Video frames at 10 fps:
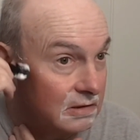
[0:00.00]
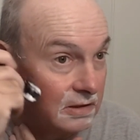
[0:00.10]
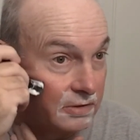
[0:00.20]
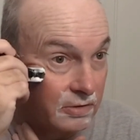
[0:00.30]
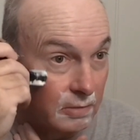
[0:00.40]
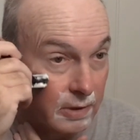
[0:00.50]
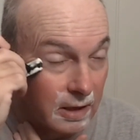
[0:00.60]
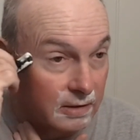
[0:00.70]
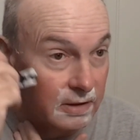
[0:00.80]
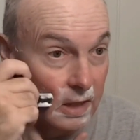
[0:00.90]
in or
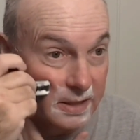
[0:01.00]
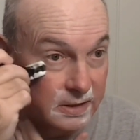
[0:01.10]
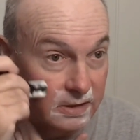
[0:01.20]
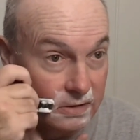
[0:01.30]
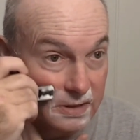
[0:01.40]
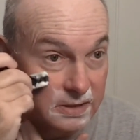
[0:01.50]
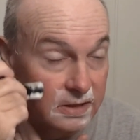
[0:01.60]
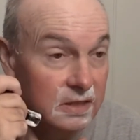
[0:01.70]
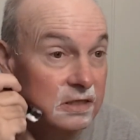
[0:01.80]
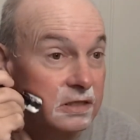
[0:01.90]
about
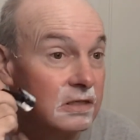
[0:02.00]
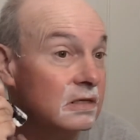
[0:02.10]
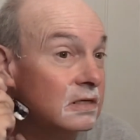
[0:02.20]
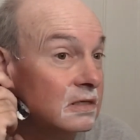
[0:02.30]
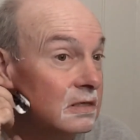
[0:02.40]
1960.